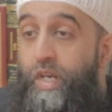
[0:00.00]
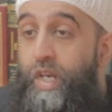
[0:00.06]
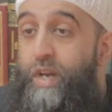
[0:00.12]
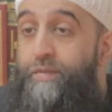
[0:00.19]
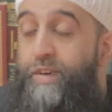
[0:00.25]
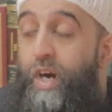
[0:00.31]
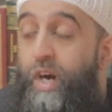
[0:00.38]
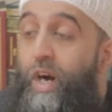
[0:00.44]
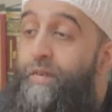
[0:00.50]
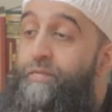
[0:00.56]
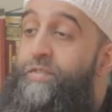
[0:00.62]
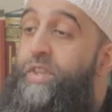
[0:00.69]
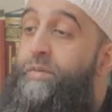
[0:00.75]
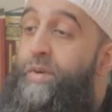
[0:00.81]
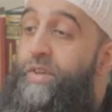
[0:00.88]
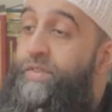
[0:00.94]
even
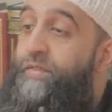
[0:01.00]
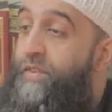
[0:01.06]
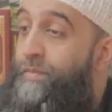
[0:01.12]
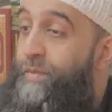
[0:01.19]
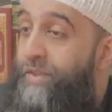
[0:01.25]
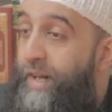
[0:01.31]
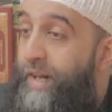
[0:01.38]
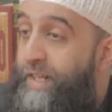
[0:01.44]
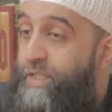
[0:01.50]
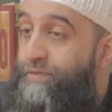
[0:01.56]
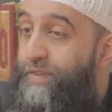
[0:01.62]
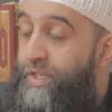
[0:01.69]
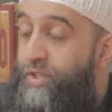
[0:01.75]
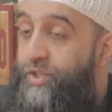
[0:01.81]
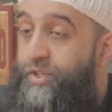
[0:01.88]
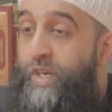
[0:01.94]
after the month of Ramadan has
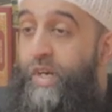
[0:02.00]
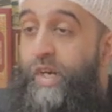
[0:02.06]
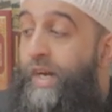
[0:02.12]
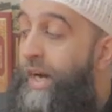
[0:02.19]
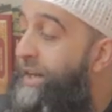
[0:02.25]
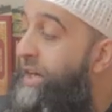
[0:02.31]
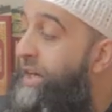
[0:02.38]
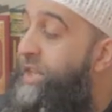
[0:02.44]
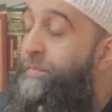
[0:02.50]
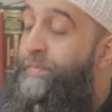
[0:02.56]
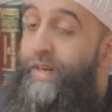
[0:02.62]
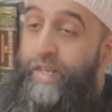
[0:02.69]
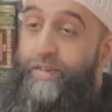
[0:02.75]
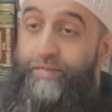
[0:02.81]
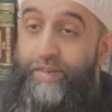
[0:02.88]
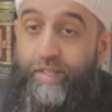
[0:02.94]
finished. Another
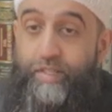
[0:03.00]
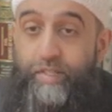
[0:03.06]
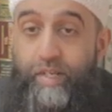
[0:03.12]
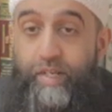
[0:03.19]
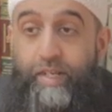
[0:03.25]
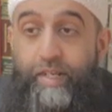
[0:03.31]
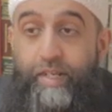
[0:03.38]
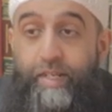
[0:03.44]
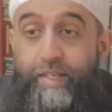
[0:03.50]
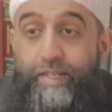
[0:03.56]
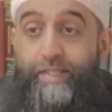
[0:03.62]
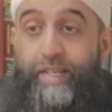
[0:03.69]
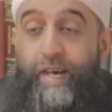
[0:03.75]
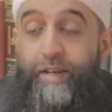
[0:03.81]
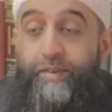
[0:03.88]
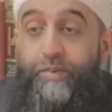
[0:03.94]
benefit
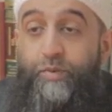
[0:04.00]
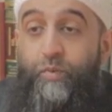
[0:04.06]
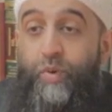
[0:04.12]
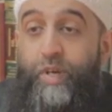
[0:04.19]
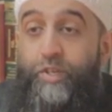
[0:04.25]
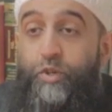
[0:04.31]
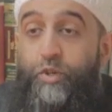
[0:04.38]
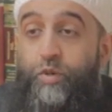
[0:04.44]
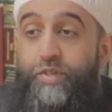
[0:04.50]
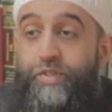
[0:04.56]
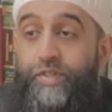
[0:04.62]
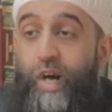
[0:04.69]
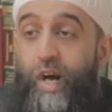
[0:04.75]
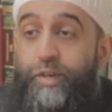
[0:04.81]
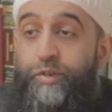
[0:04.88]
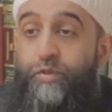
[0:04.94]
is that when you
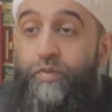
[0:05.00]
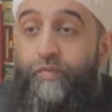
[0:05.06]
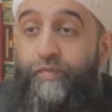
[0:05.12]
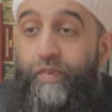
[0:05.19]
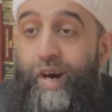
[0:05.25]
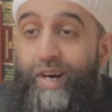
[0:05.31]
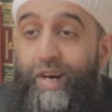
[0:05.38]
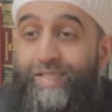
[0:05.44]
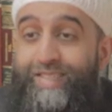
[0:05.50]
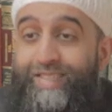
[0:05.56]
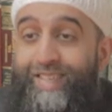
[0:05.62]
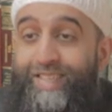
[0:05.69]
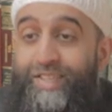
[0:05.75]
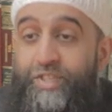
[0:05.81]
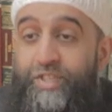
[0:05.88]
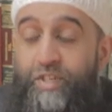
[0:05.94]
start to fast
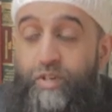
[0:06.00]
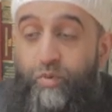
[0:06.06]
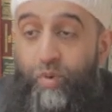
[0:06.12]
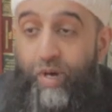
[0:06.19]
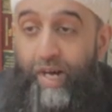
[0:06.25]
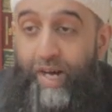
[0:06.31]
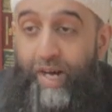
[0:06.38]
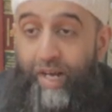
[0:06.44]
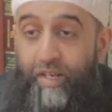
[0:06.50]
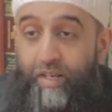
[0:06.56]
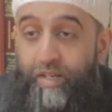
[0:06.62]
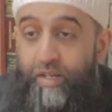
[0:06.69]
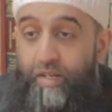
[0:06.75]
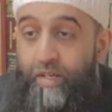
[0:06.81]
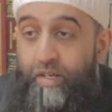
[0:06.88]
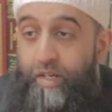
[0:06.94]
in Shawwal,
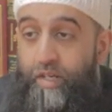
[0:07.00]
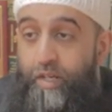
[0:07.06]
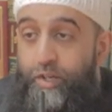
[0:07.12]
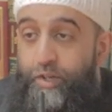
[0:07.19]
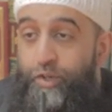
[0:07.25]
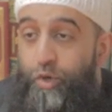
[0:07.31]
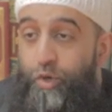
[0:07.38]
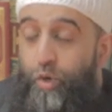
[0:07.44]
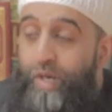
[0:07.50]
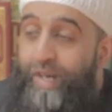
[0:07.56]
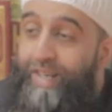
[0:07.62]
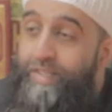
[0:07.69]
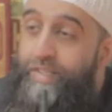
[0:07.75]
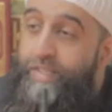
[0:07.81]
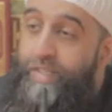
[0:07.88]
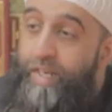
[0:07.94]
you're
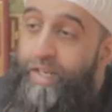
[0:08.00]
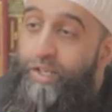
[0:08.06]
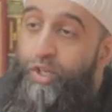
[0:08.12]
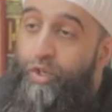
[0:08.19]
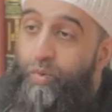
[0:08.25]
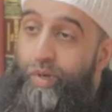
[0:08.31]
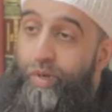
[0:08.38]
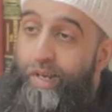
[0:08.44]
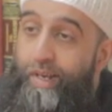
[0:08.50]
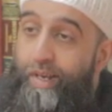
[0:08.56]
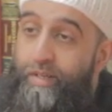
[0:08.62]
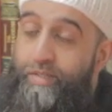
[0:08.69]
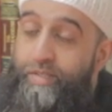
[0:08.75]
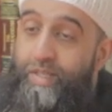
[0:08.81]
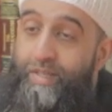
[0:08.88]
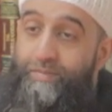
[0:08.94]

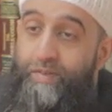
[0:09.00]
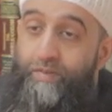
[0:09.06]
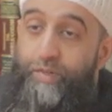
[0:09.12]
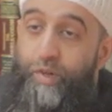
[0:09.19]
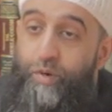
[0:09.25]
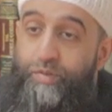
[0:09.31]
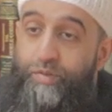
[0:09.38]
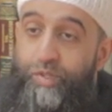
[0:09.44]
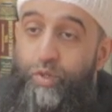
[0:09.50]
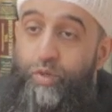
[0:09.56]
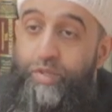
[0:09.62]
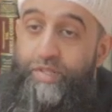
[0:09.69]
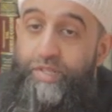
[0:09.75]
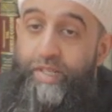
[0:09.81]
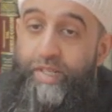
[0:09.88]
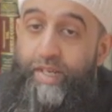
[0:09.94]
continuing some of those
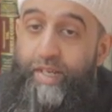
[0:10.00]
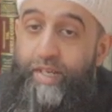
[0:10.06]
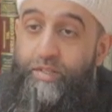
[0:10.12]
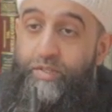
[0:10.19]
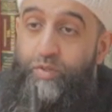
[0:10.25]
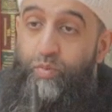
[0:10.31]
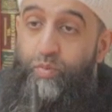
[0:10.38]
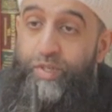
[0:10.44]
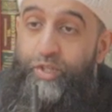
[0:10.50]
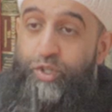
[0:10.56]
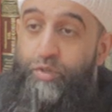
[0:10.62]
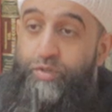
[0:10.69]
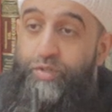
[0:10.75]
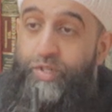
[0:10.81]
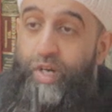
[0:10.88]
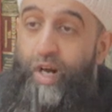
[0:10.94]
good deeds which
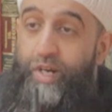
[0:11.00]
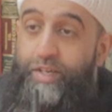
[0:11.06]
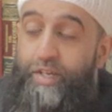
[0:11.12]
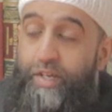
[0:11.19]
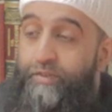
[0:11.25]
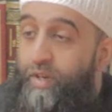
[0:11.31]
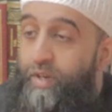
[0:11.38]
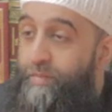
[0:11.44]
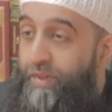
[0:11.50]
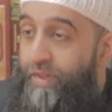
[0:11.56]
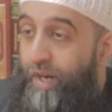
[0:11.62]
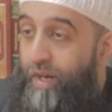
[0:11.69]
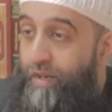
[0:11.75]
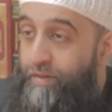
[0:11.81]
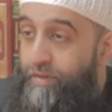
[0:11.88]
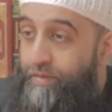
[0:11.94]
you started in
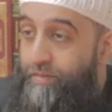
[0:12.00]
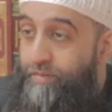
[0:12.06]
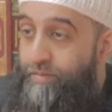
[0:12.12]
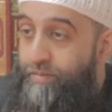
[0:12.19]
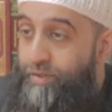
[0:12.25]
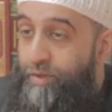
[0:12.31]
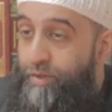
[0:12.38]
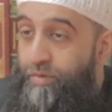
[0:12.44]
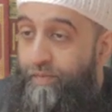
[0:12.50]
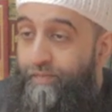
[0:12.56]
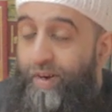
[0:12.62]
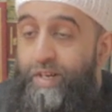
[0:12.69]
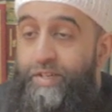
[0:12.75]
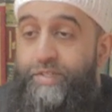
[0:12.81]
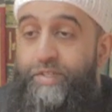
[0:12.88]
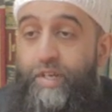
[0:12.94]
Ramadan. So you were
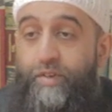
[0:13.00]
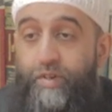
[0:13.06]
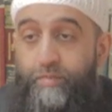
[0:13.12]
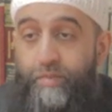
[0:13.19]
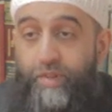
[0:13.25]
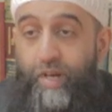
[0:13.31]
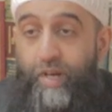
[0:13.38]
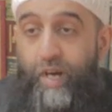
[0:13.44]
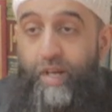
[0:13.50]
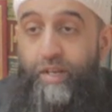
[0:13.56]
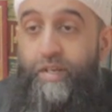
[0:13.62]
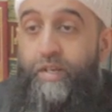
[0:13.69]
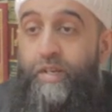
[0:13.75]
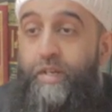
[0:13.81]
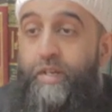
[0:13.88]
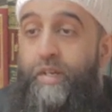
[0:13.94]
fasting in
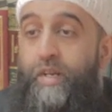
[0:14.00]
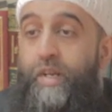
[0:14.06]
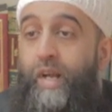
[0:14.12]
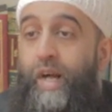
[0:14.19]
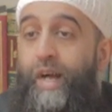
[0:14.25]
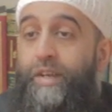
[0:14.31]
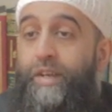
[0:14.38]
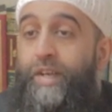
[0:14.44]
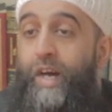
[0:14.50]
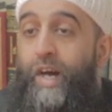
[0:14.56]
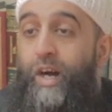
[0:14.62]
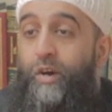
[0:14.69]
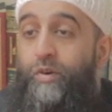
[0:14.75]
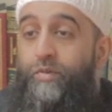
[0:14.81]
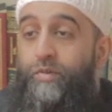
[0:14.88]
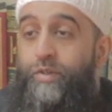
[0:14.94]
Ramadan, and
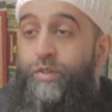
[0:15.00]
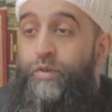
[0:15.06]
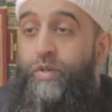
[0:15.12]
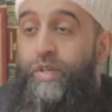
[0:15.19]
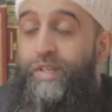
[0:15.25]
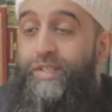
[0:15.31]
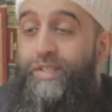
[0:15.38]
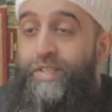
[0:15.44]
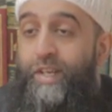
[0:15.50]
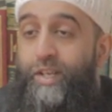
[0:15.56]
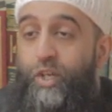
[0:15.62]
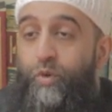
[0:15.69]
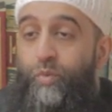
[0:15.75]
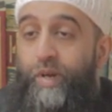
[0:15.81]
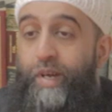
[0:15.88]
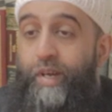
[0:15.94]
now you're
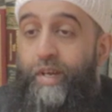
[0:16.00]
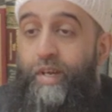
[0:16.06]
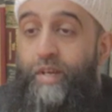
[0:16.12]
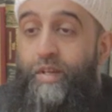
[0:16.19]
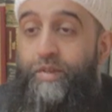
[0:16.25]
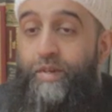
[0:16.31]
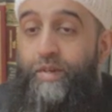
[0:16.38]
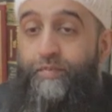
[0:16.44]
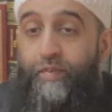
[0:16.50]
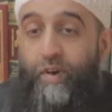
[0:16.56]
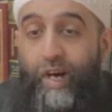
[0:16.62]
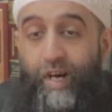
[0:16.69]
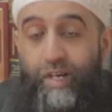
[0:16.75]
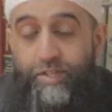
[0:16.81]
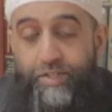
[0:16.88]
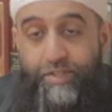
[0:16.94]
continuing the
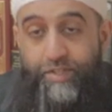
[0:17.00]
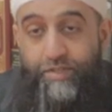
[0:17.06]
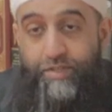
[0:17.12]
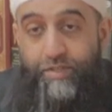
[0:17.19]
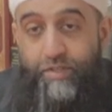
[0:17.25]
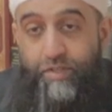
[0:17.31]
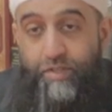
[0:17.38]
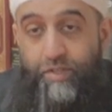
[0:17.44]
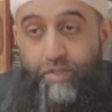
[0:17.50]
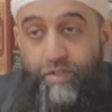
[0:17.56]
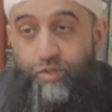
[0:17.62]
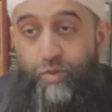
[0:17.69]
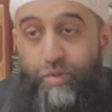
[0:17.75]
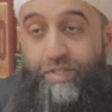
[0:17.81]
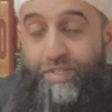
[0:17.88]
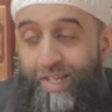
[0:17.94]
fasts
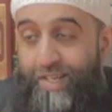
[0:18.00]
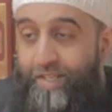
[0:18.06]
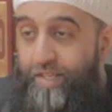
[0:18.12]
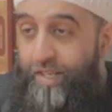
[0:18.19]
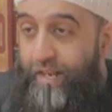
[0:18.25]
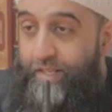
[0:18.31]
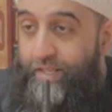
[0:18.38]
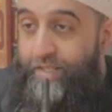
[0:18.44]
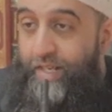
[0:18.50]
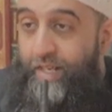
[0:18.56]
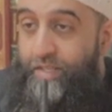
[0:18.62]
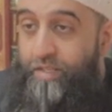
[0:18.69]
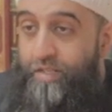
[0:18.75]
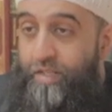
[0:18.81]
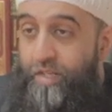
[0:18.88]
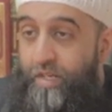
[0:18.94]
to a certain
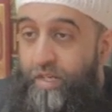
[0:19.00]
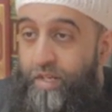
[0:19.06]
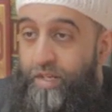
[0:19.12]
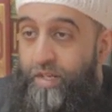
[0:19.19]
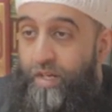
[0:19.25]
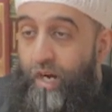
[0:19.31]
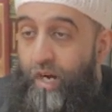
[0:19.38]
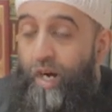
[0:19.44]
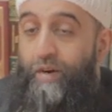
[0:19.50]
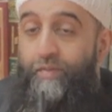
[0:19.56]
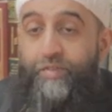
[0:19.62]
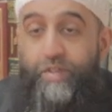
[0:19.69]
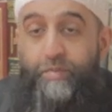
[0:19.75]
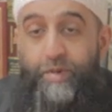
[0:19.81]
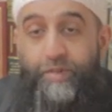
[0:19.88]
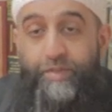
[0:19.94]
extent
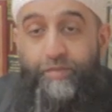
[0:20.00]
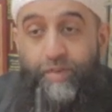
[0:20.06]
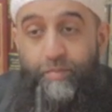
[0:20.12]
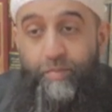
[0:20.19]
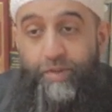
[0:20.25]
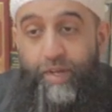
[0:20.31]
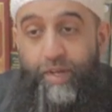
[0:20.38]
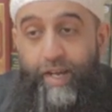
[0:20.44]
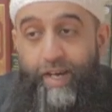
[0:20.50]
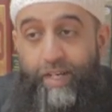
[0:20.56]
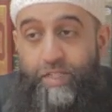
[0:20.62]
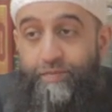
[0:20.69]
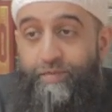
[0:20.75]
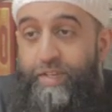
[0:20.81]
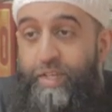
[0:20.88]
after the month of Ramadan has